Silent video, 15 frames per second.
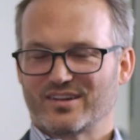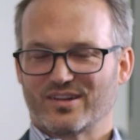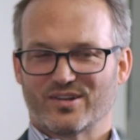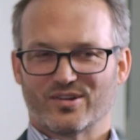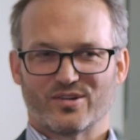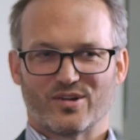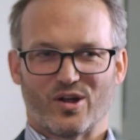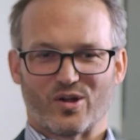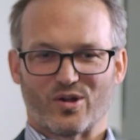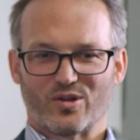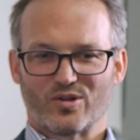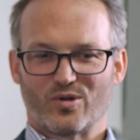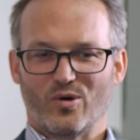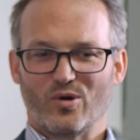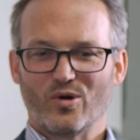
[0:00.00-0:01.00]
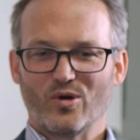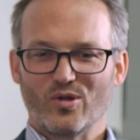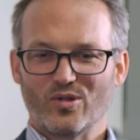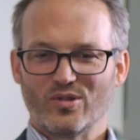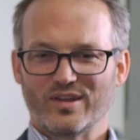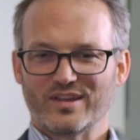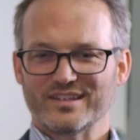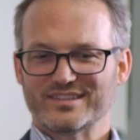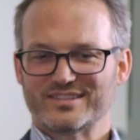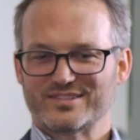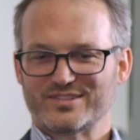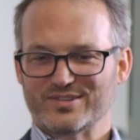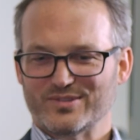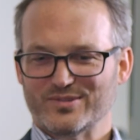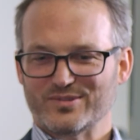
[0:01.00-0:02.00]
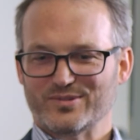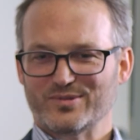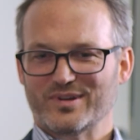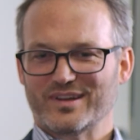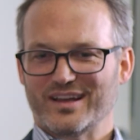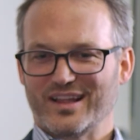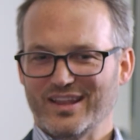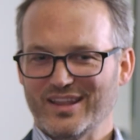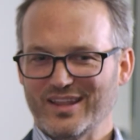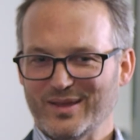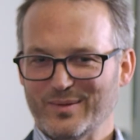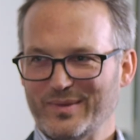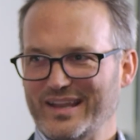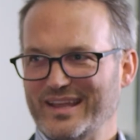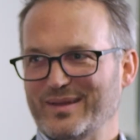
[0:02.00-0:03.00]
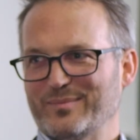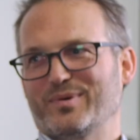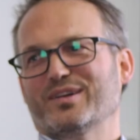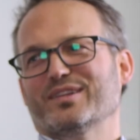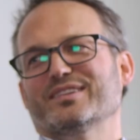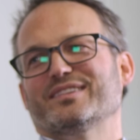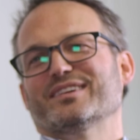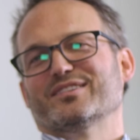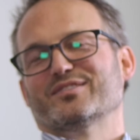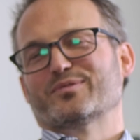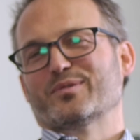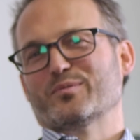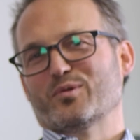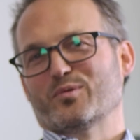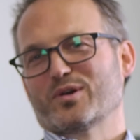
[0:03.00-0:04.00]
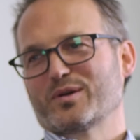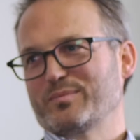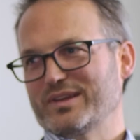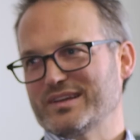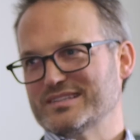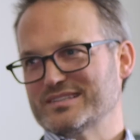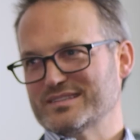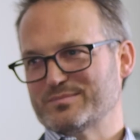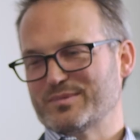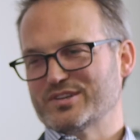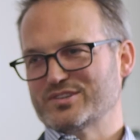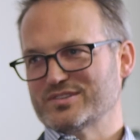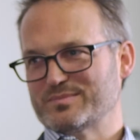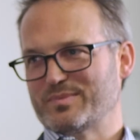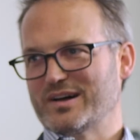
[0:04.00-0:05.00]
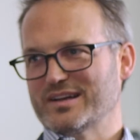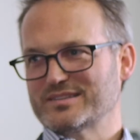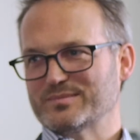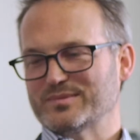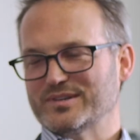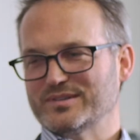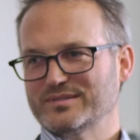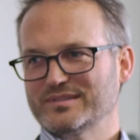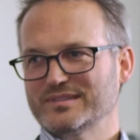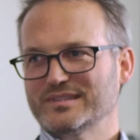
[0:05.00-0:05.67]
Our goal is to eliminate politics from the workplace as much as possible.